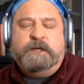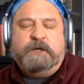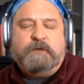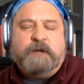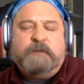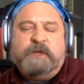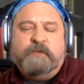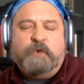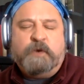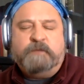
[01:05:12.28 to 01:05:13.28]
an incredibly
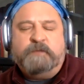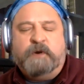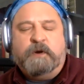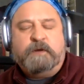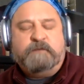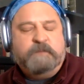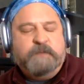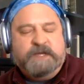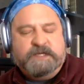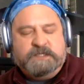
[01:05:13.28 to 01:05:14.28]
important part of the
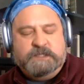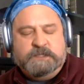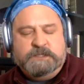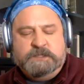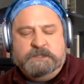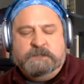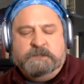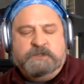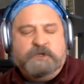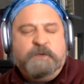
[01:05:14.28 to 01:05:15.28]
medicine,
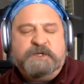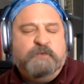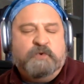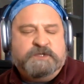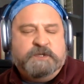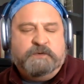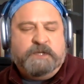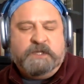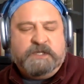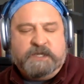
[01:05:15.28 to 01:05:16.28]
so much more so
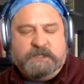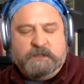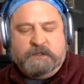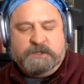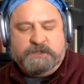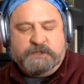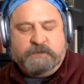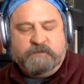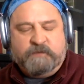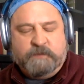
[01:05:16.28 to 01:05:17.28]
than the technology or
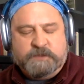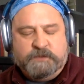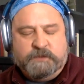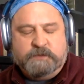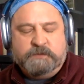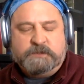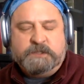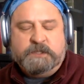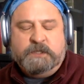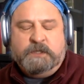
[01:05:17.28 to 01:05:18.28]
the pharmaceuticals.
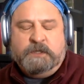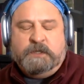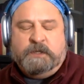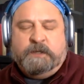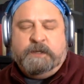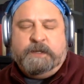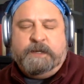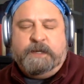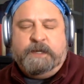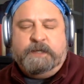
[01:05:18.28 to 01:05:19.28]

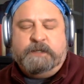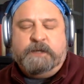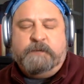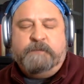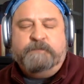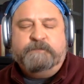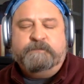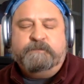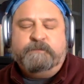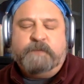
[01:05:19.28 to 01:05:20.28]
And
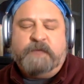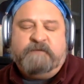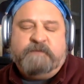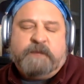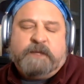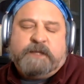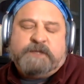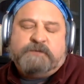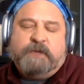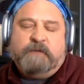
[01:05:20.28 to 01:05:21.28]
I feel like
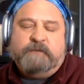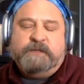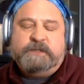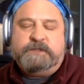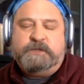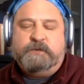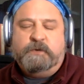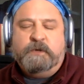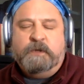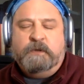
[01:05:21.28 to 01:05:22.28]
that's relevant
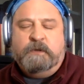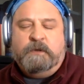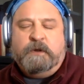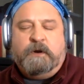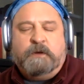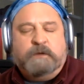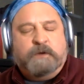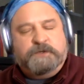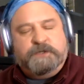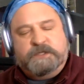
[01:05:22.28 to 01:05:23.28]
to our
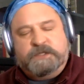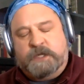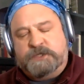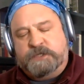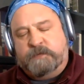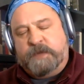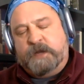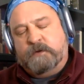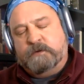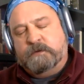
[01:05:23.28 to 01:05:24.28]
larger discussion
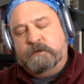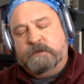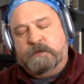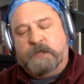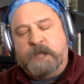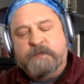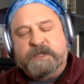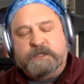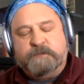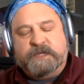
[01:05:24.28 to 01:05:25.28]
about
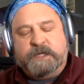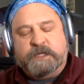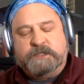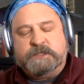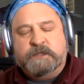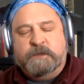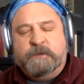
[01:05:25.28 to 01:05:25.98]
climate, because